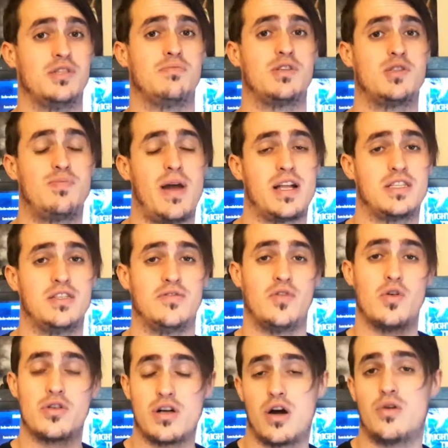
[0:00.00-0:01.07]
perspective, or
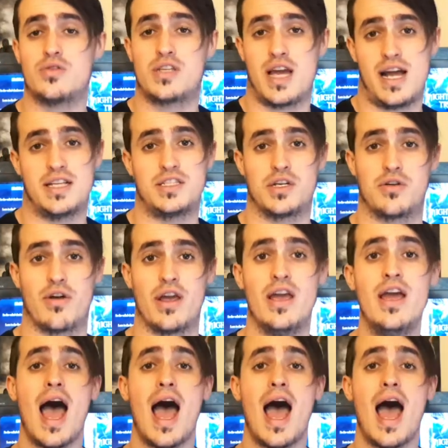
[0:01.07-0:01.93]
goals category.